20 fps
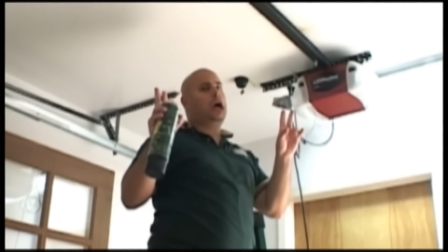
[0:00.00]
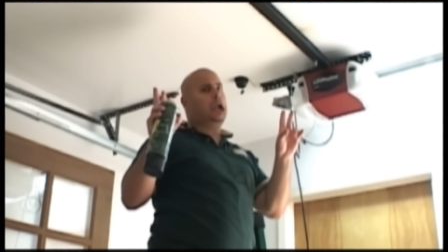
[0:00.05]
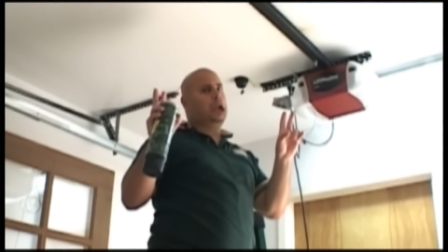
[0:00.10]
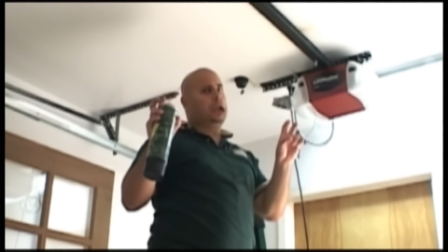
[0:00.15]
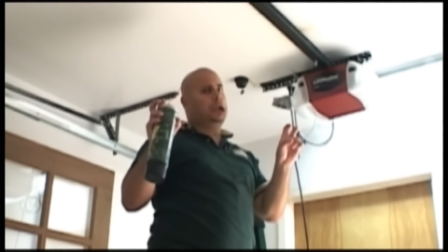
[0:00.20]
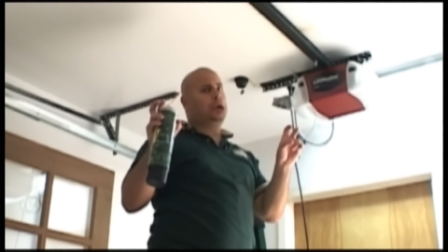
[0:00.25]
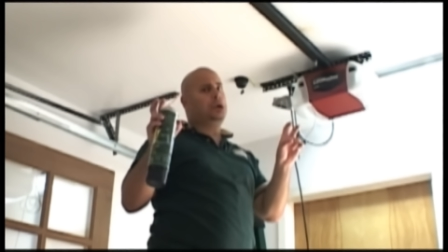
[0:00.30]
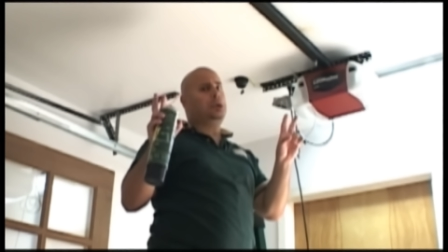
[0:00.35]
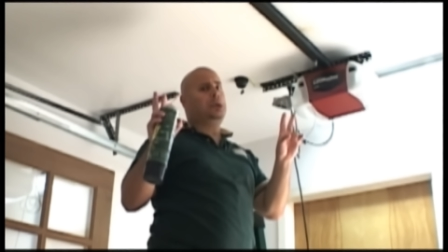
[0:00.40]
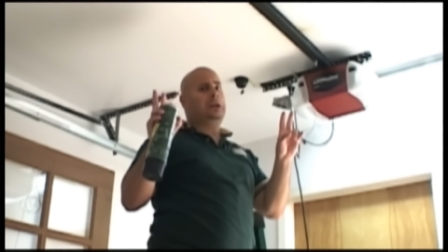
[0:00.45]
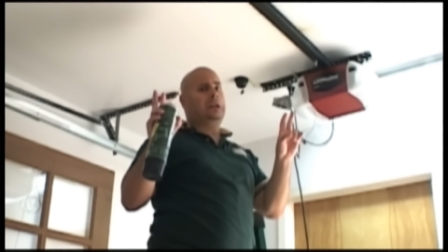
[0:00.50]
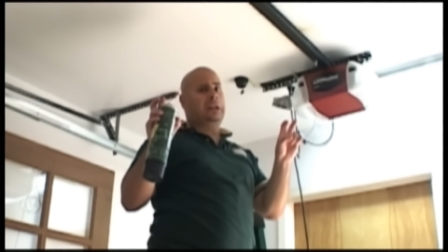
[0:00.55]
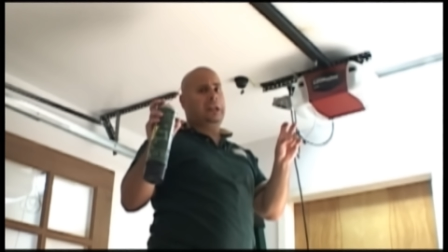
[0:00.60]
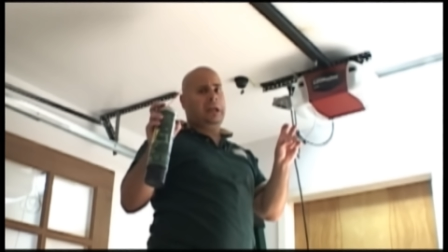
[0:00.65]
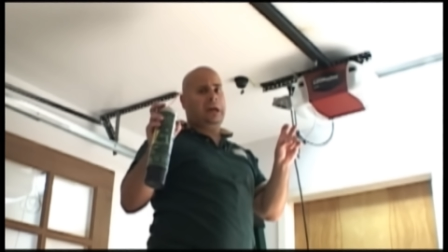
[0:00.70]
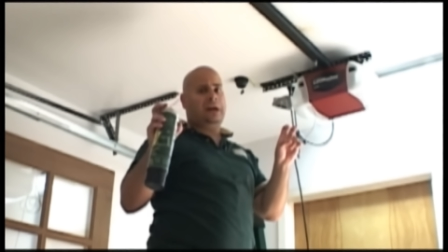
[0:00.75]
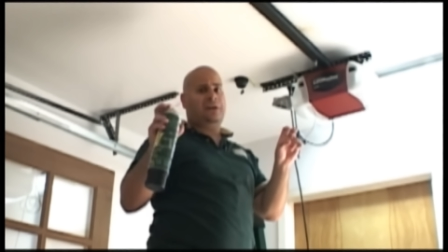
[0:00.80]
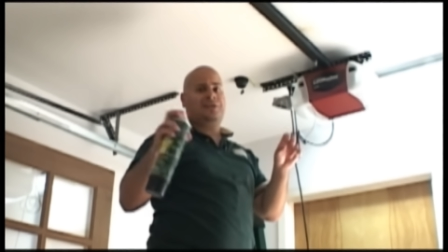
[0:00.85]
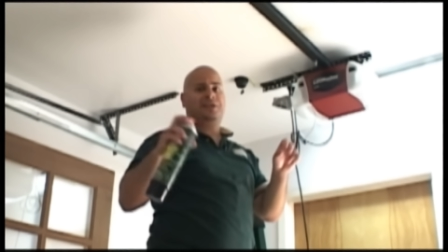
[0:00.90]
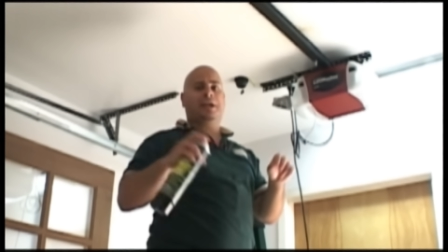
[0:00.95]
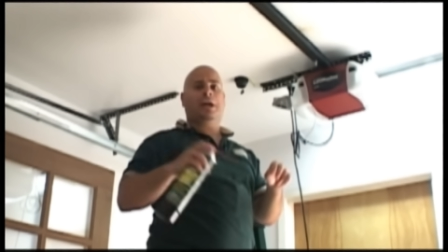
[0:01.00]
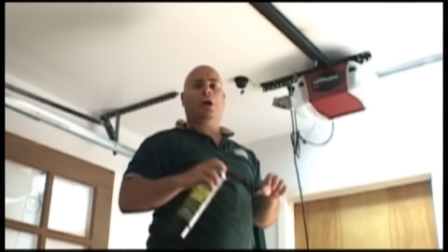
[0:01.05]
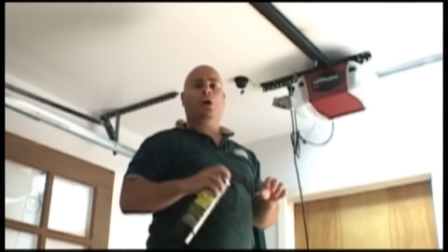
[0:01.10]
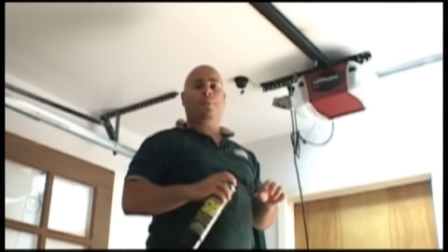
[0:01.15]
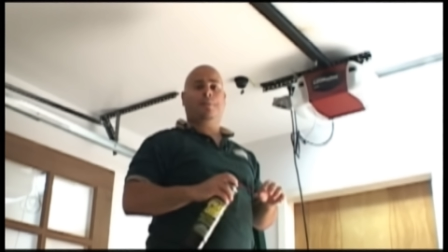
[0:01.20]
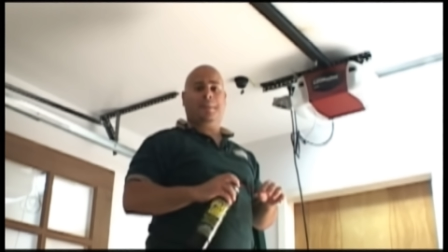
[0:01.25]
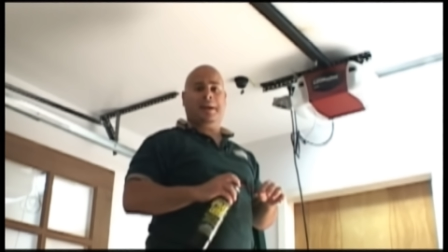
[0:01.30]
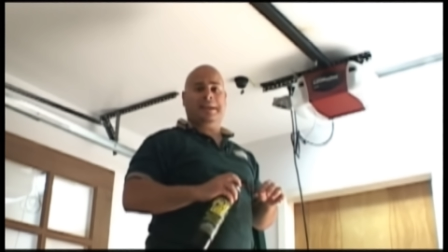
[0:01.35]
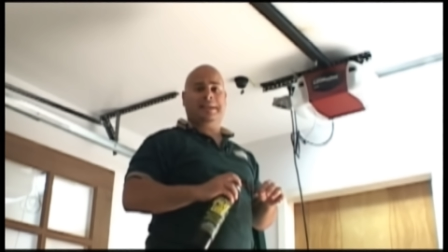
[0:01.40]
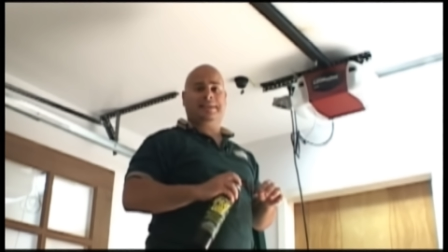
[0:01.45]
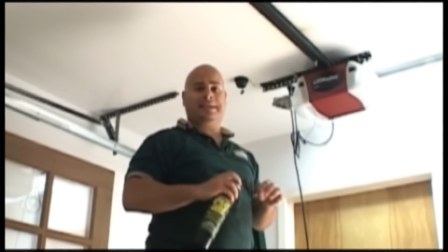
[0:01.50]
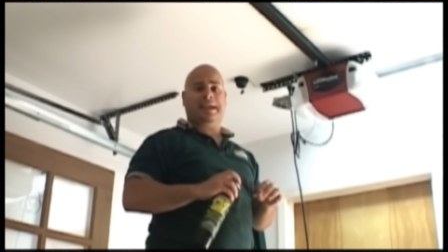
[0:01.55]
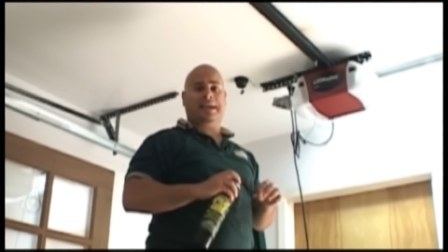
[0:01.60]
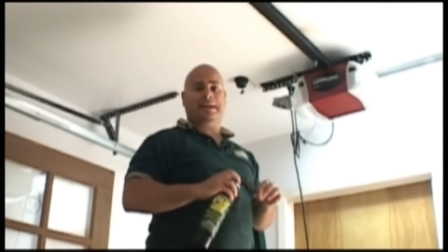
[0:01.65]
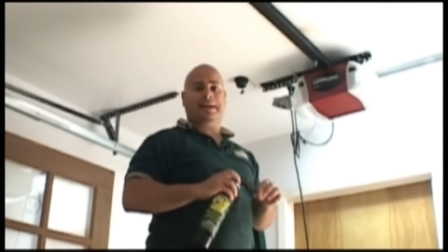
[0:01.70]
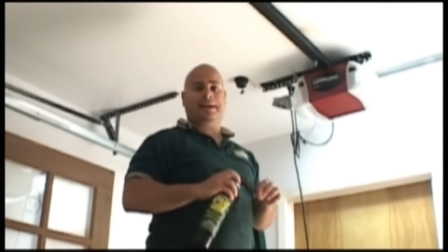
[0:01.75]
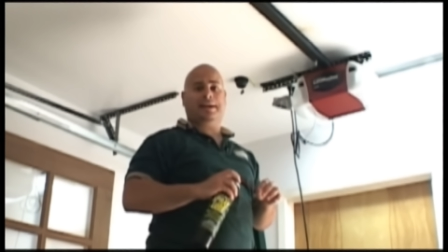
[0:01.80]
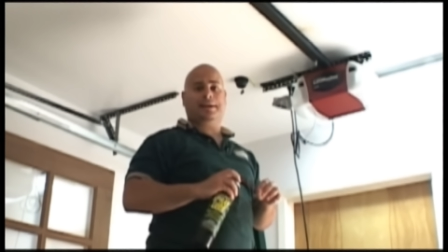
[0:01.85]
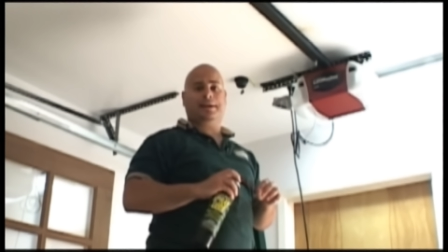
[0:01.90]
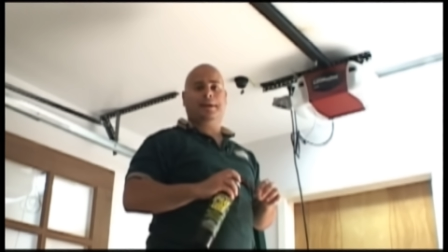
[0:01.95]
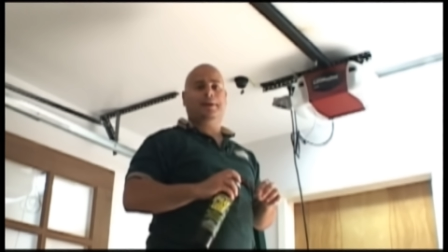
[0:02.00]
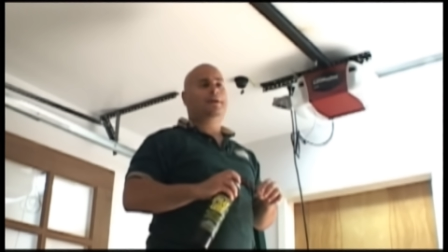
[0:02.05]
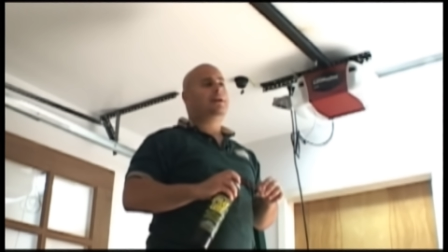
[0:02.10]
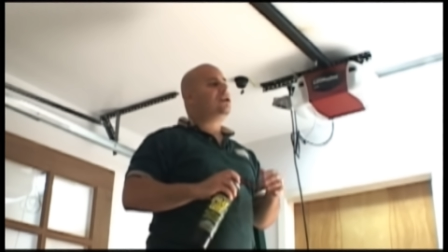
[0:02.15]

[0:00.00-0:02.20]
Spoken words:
a little love to help maintain it,